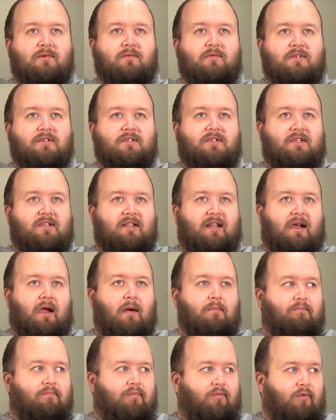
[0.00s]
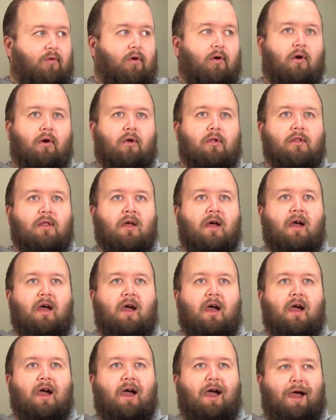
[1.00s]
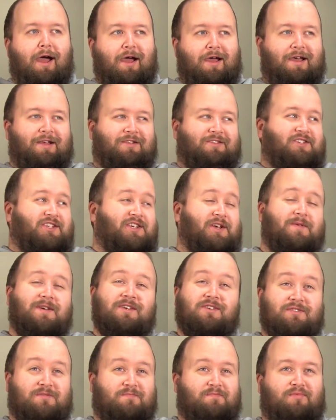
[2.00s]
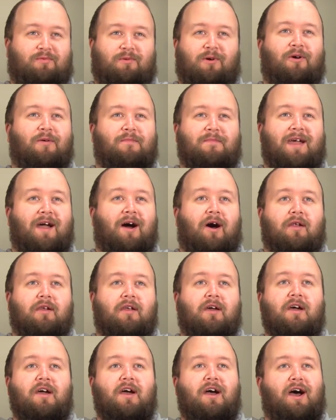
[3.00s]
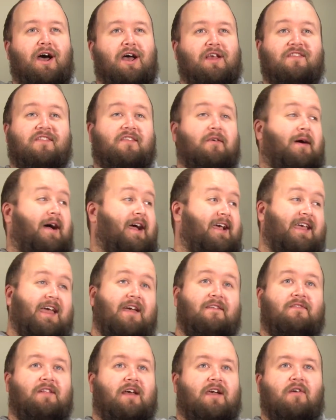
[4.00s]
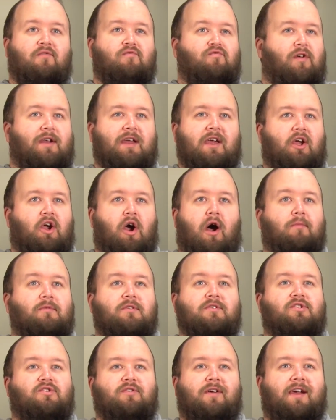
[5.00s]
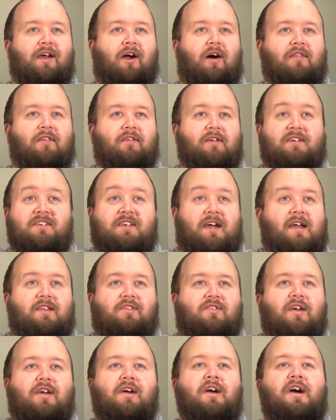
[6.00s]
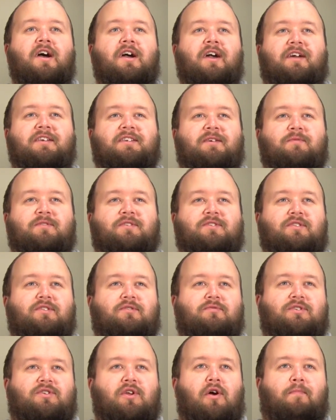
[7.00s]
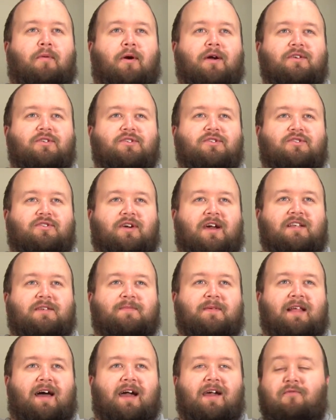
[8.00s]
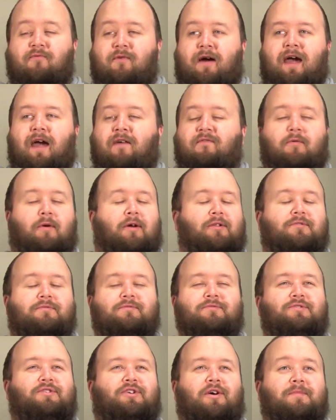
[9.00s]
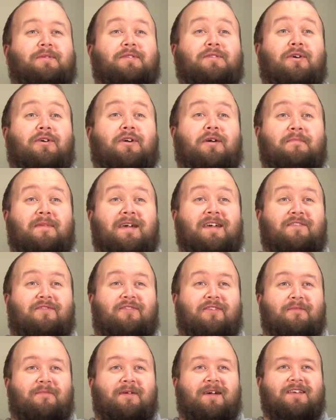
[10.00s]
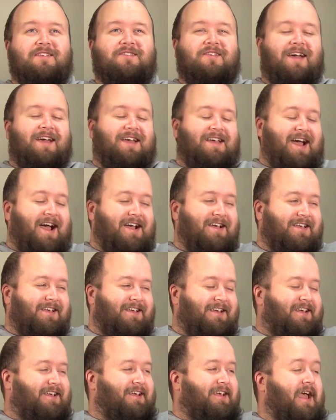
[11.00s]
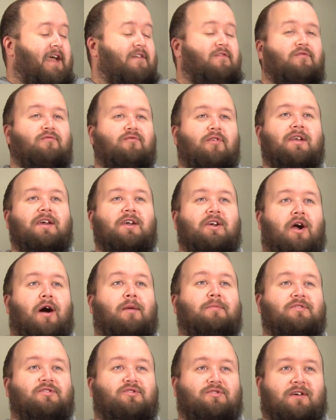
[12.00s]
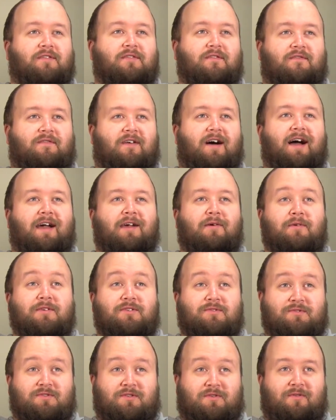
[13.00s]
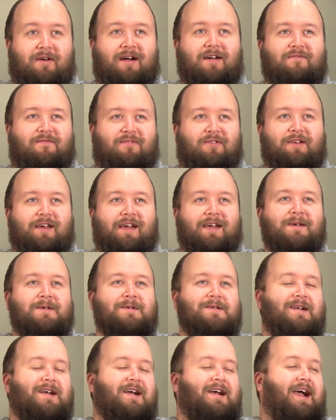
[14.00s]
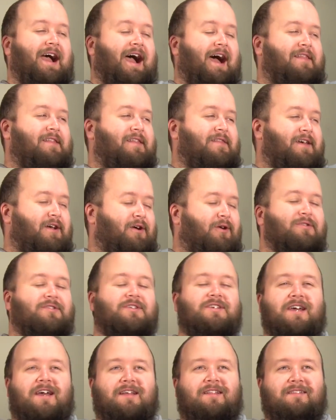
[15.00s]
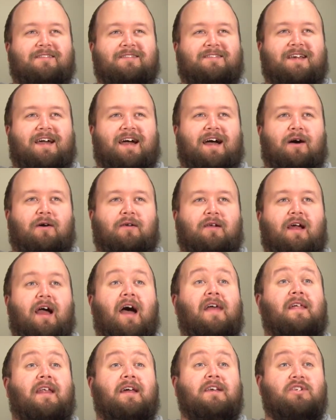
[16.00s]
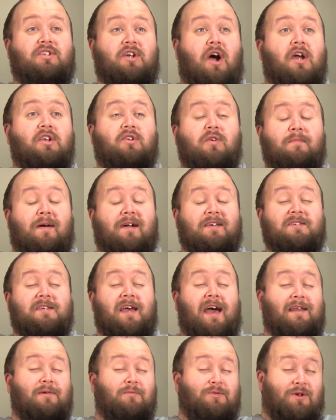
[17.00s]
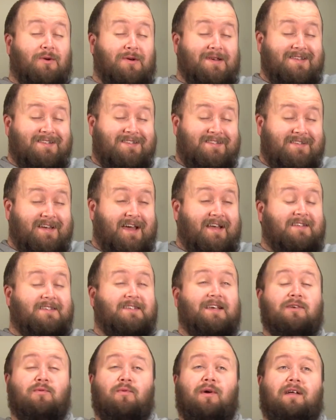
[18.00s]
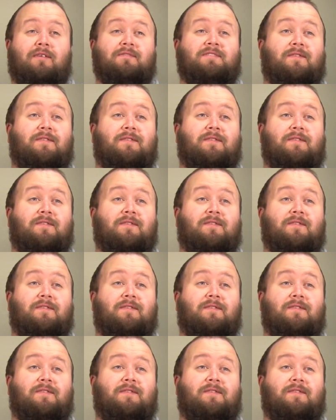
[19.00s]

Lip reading: It was like a brawl. So he just brought me on, and so I gave like a running commentary on the, because it was, there was no point in just trying to be like, right, everyone come and look at me for a bit. So I gave a running commentary on the fight, which was quite funny. And then they all settled down, and then I started doing my set, and it was going dead well.